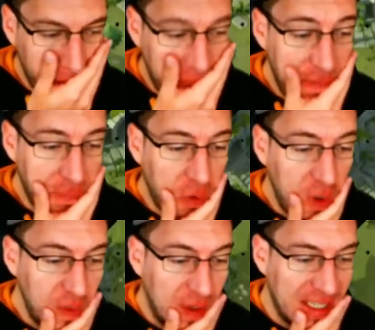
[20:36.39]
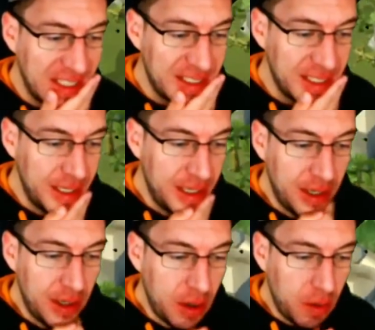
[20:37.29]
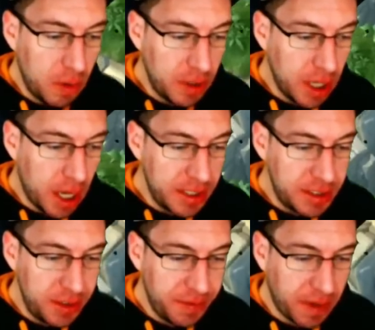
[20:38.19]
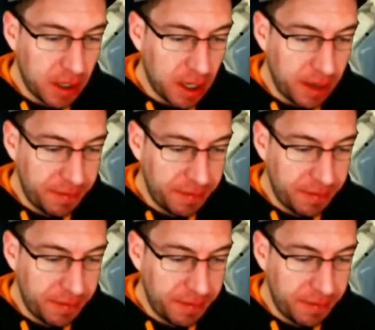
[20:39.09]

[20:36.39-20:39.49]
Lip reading: And point wise, we're not too far off